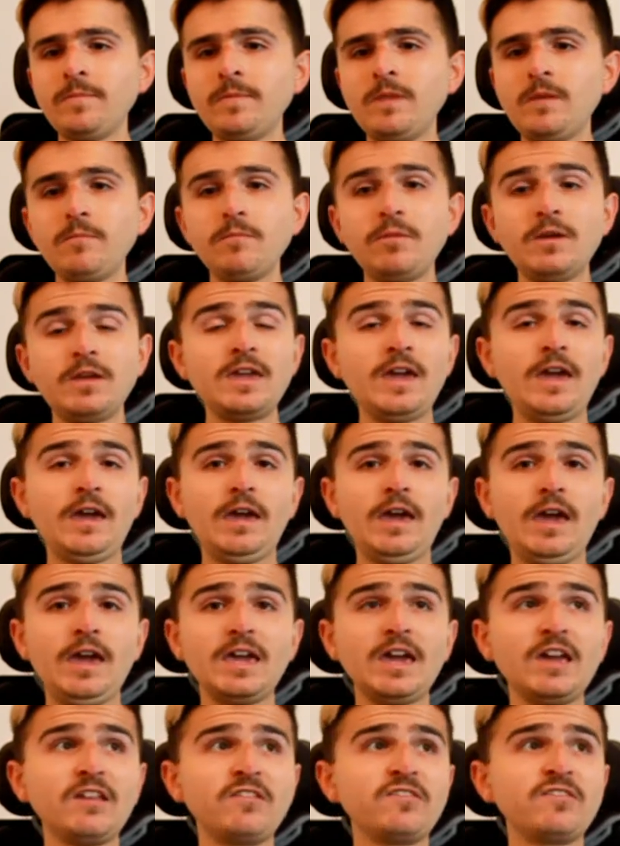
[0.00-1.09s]
But yeah, I
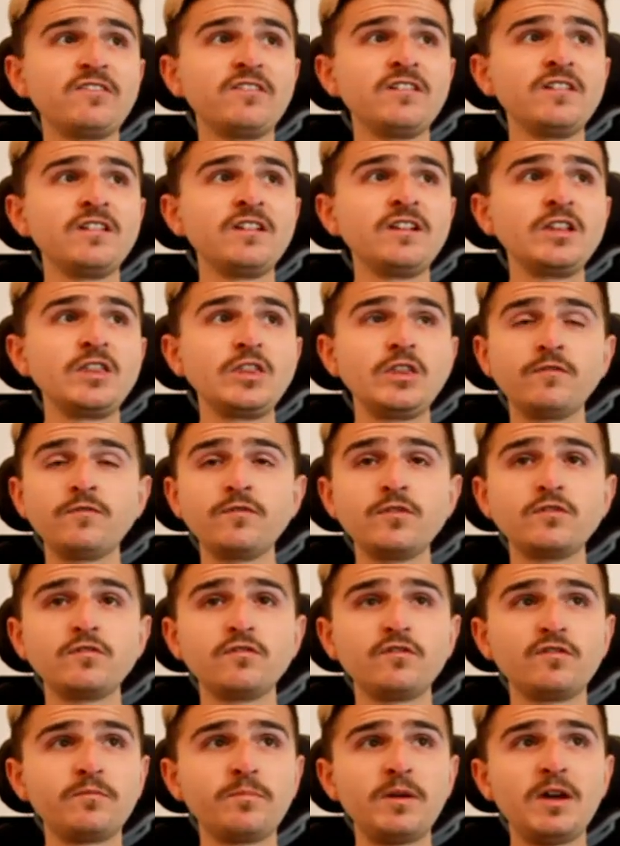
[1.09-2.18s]
guess the future
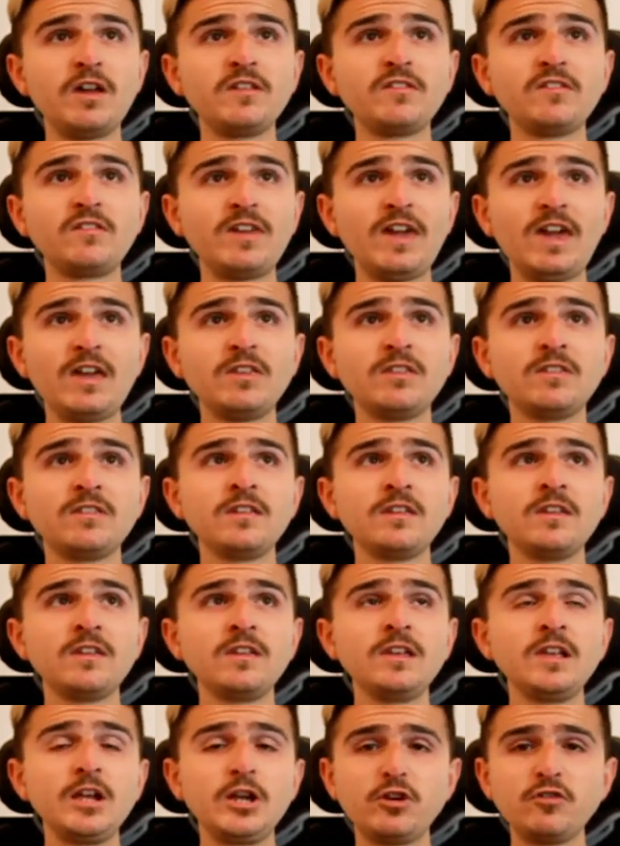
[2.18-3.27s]
of Spurs is getting
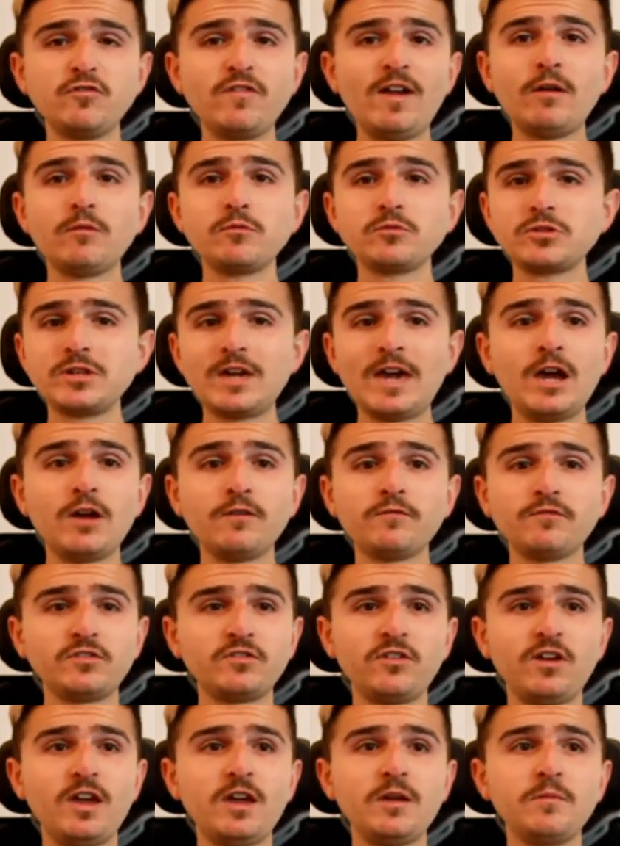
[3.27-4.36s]
Crouch out of
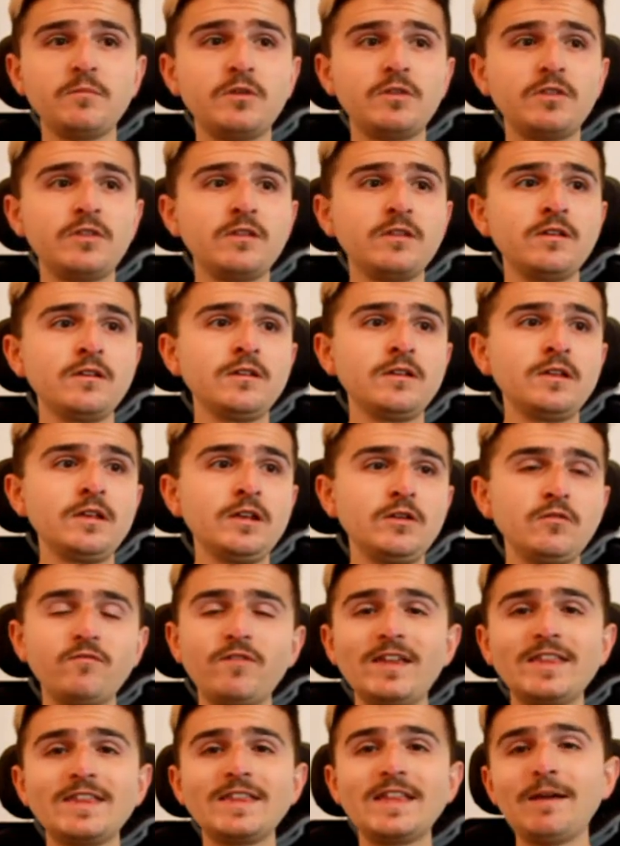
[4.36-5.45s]
retirement,
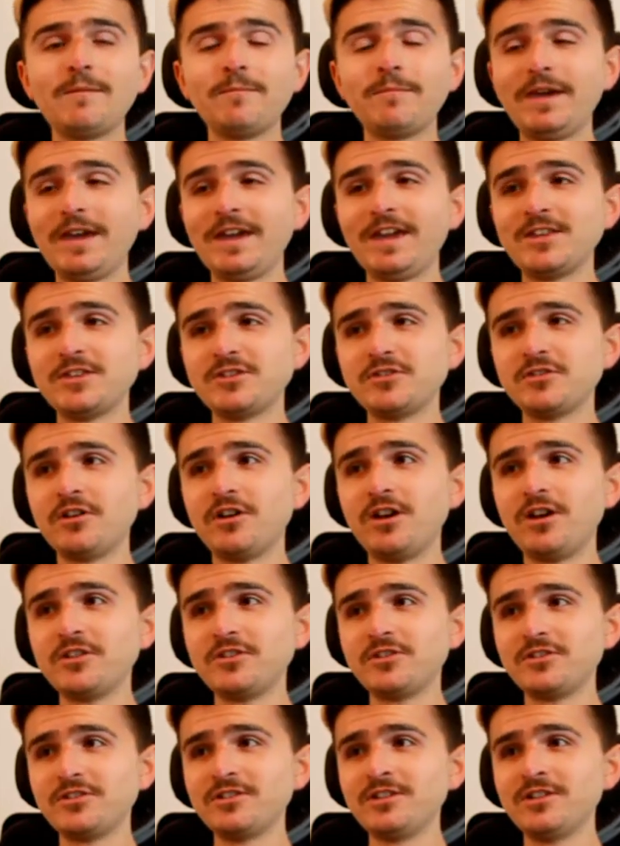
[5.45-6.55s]
Redknapp back in
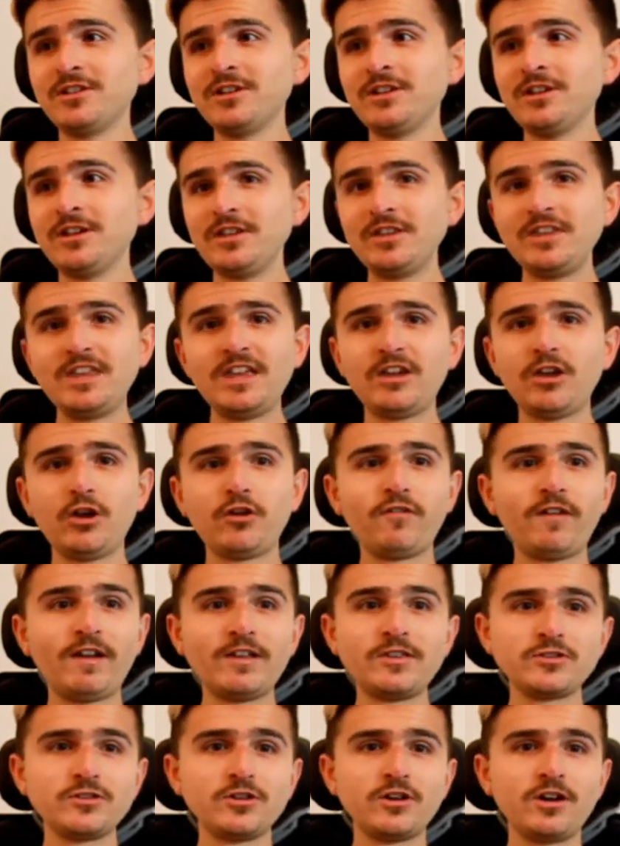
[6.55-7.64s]
charge, Nico
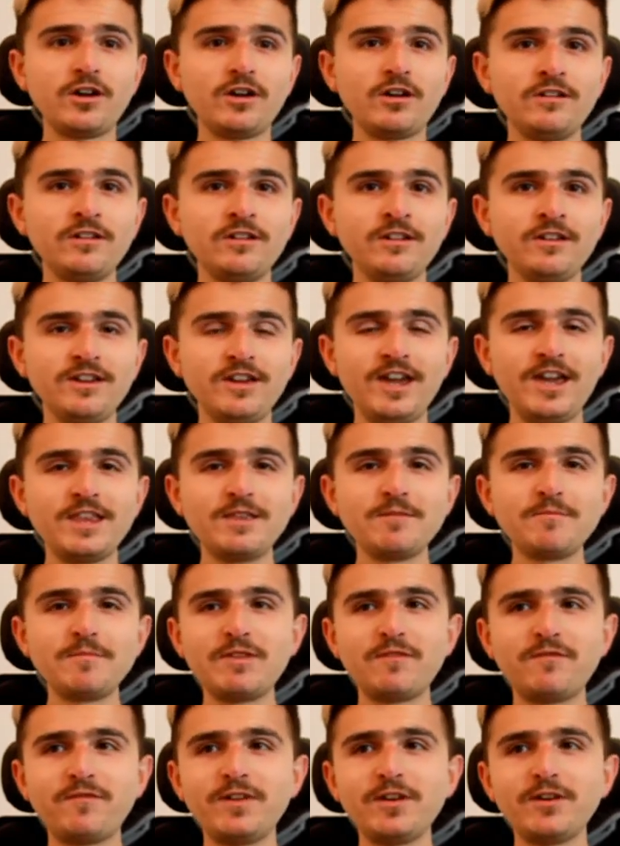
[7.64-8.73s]
Kranjčar in the
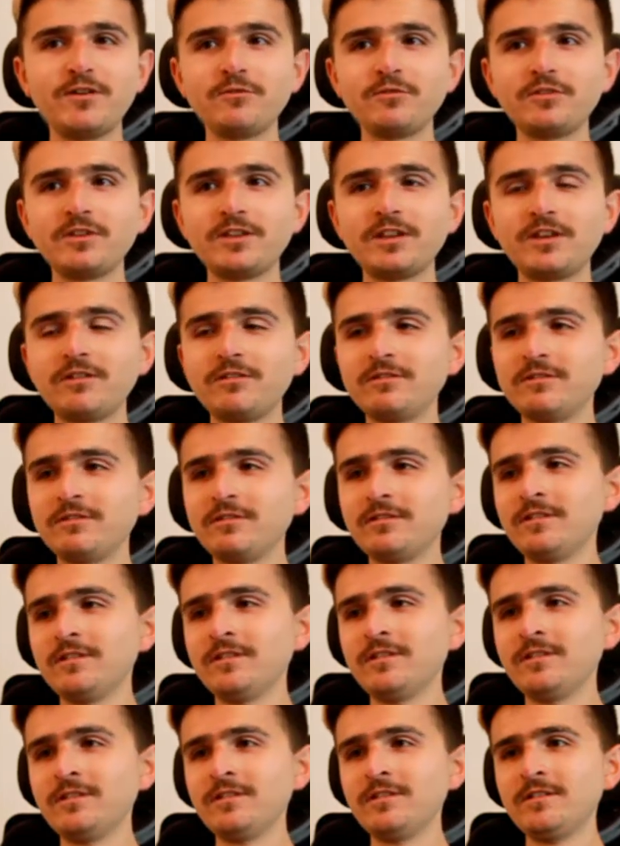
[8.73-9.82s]
midfield, you know.
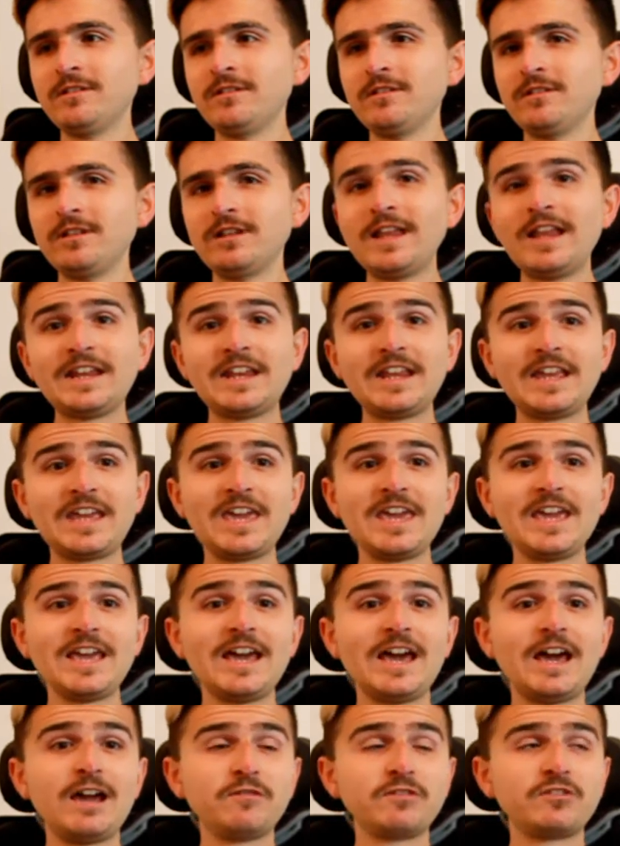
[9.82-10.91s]
Ledley King
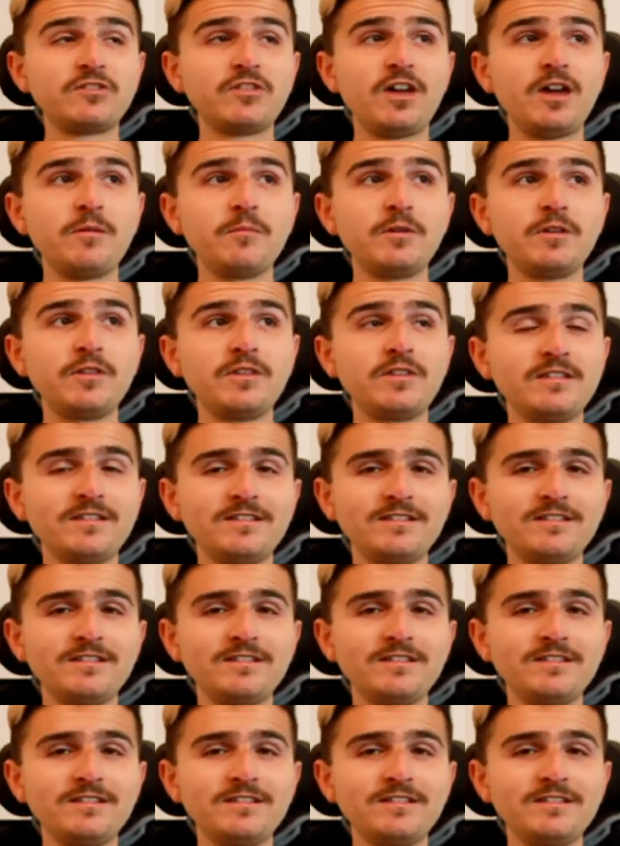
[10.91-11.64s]
out of retirement.